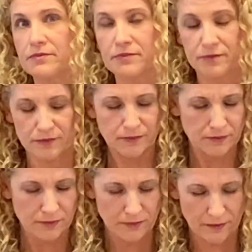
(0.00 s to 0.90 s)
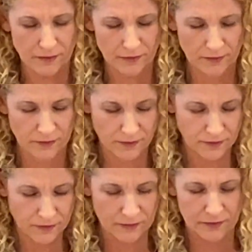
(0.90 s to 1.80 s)

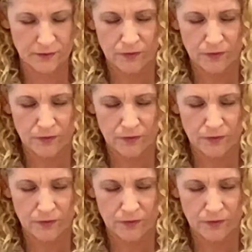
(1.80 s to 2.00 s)
Nothing is said.